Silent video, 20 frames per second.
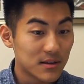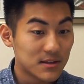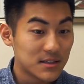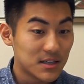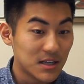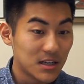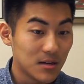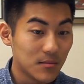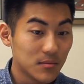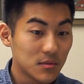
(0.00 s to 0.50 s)
a
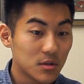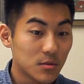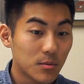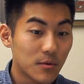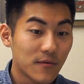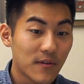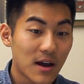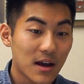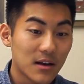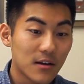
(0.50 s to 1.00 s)
team to
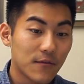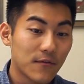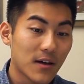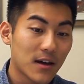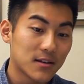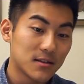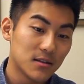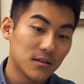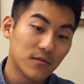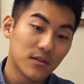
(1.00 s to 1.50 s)
provide
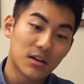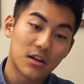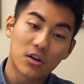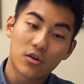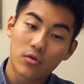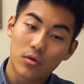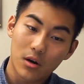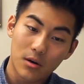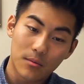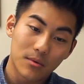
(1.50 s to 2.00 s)
effective and
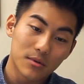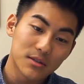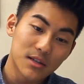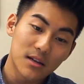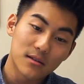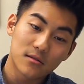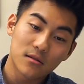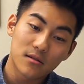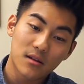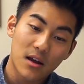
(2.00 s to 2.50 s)
incredible
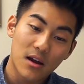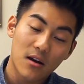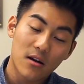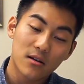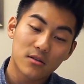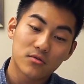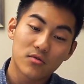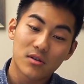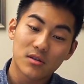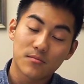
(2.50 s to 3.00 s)
dental
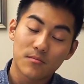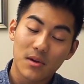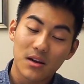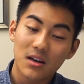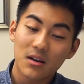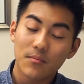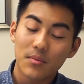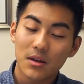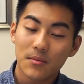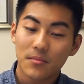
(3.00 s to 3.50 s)
care to as
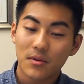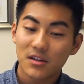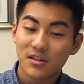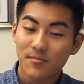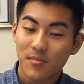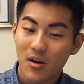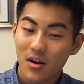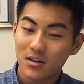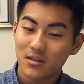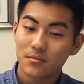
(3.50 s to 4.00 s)
many people as
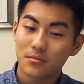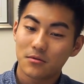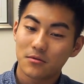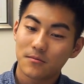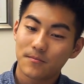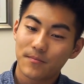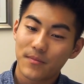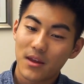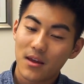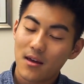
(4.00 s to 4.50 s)
possible.